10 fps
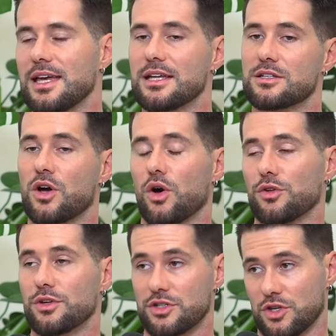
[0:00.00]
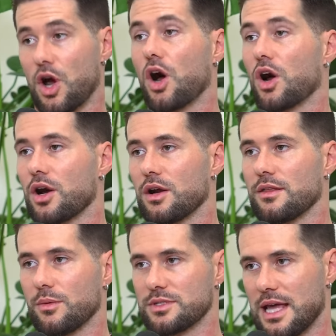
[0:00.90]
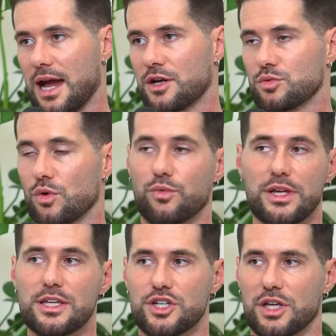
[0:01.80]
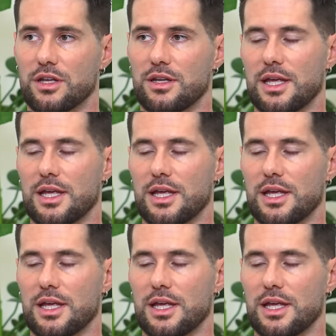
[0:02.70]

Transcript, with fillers: It's called Nazar. That was the actual region